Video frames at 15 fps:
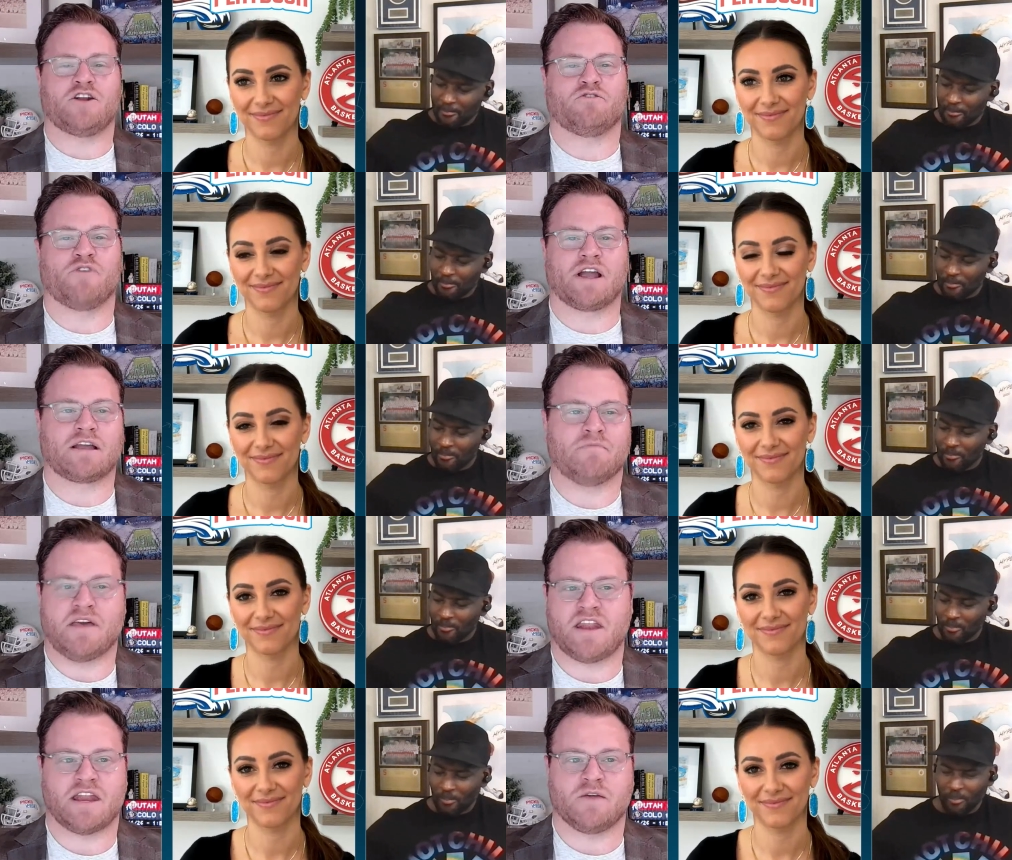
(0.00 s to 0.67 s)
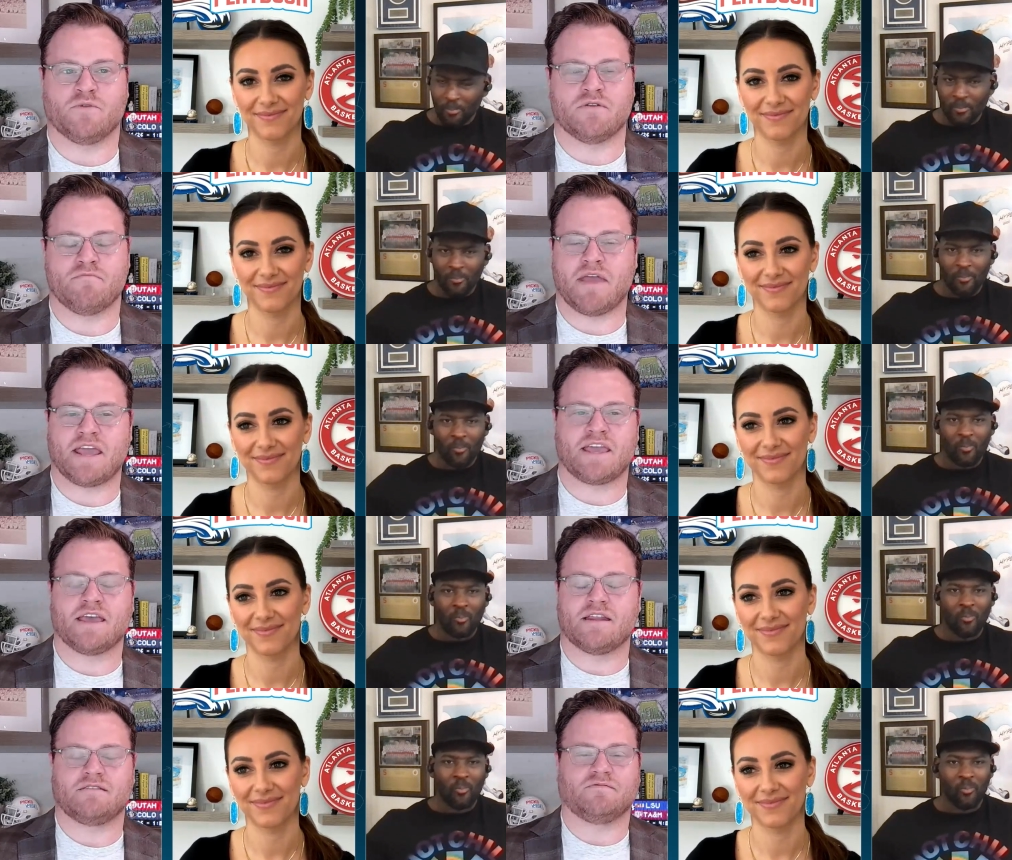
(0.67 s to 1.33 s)
Speaker 1: don't recommend anyone make
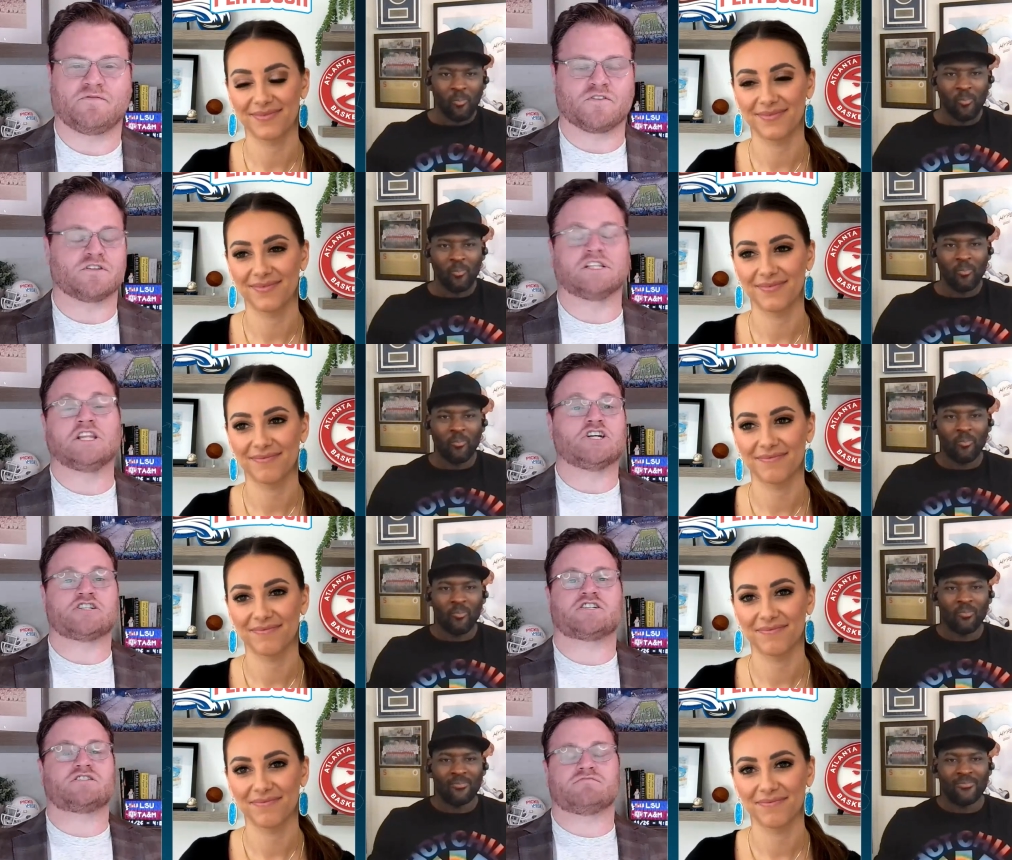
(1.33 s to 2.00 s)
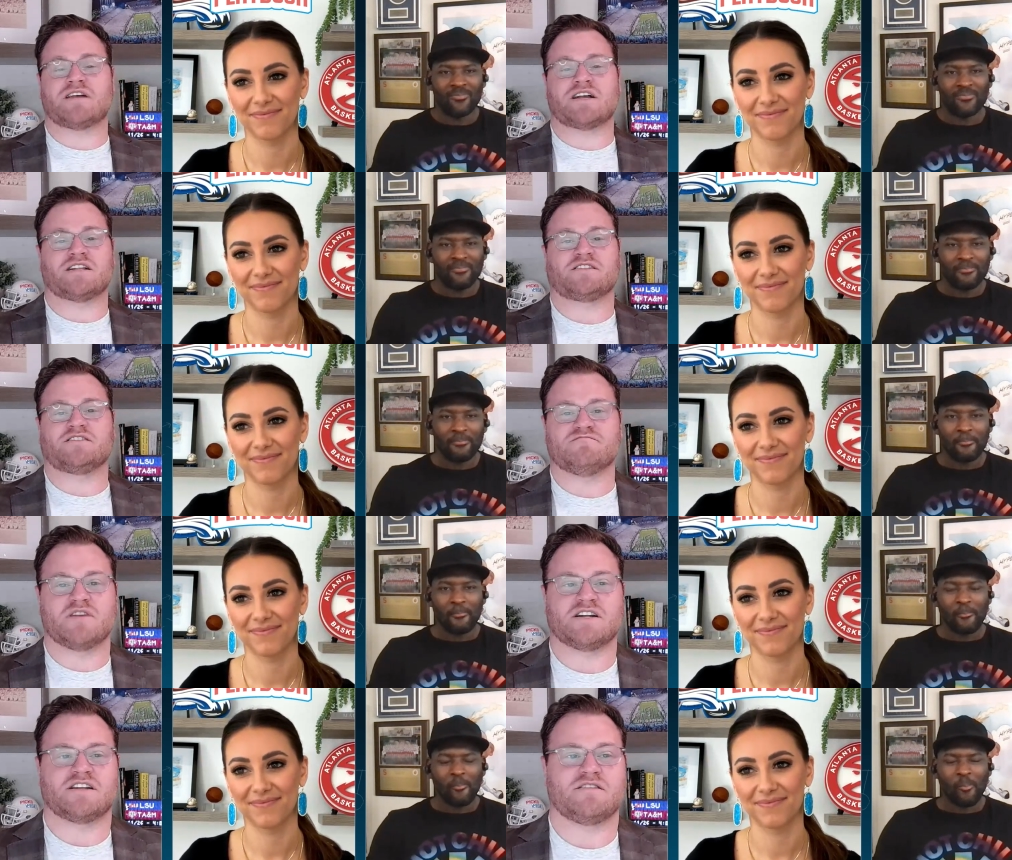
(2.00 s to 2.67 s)
it for large amounts of
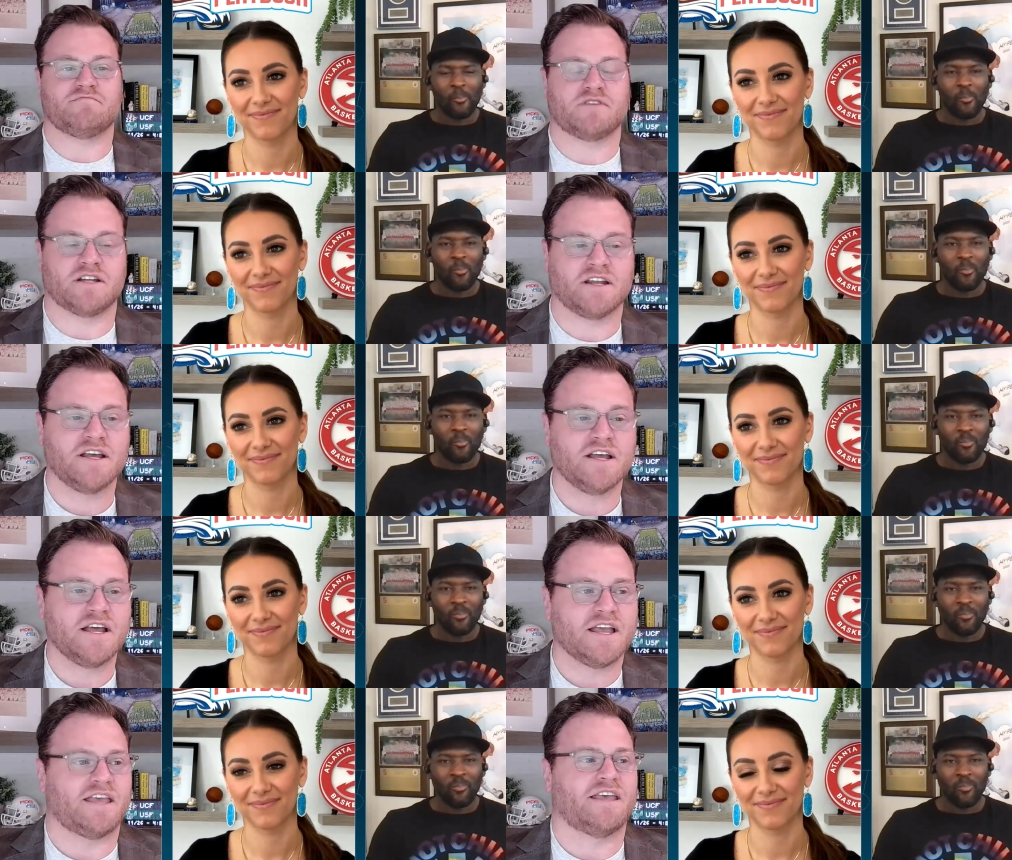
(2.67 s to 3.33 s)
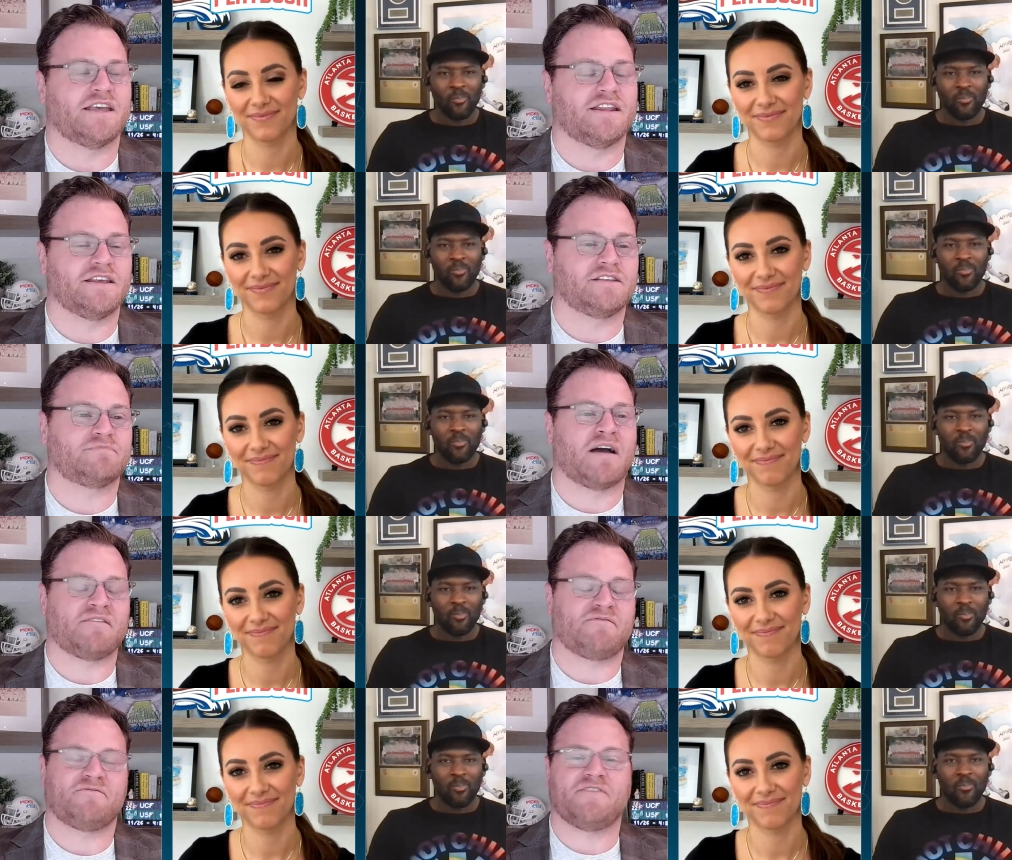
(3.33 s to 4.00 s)
money, but it is
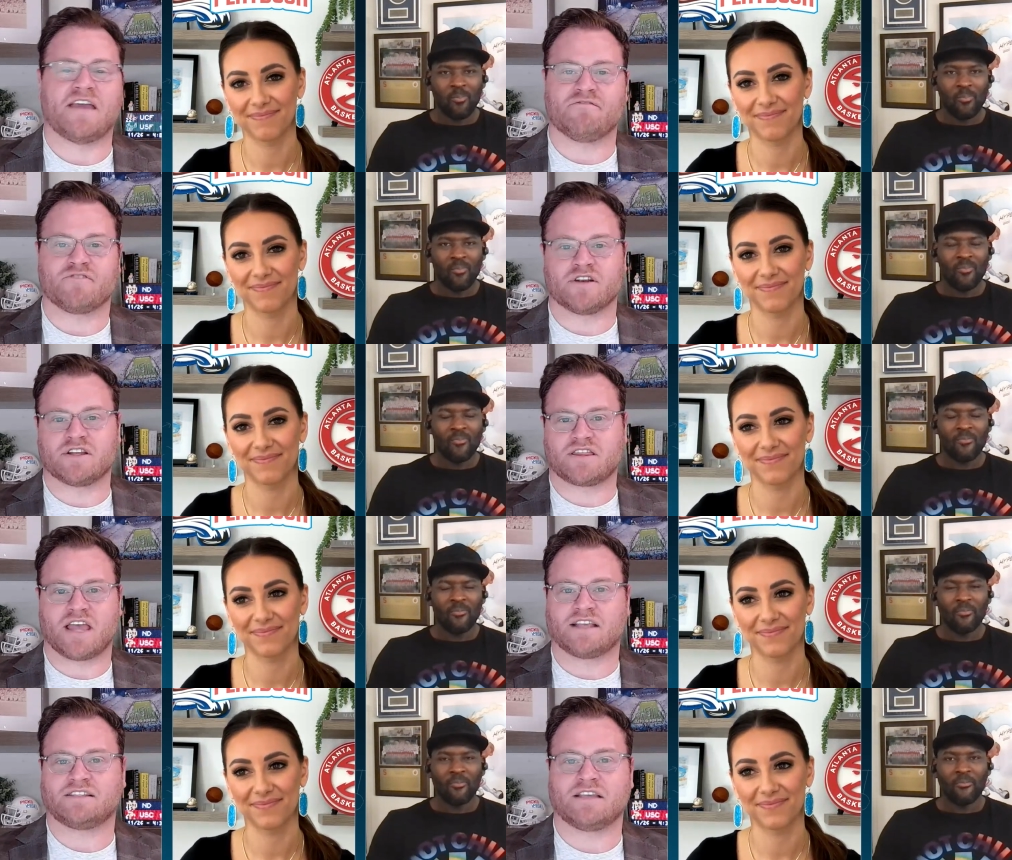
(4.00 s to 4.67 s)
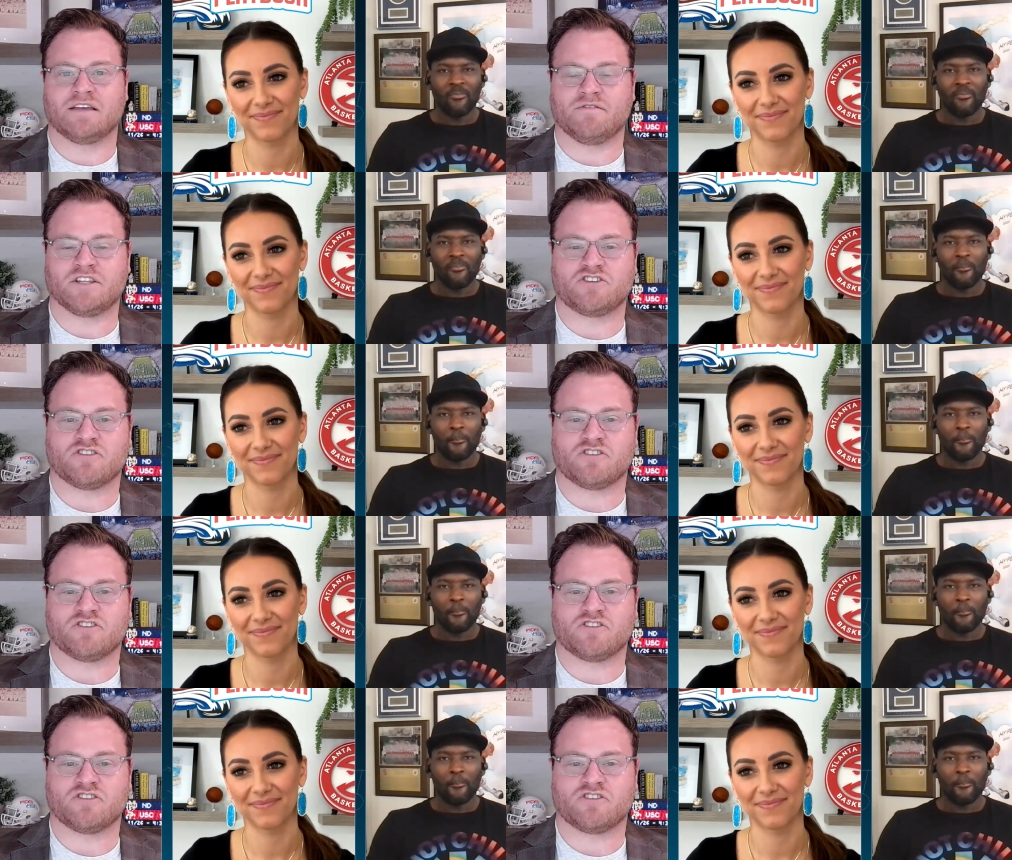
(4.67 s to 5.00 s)
my favorite Thanksgiving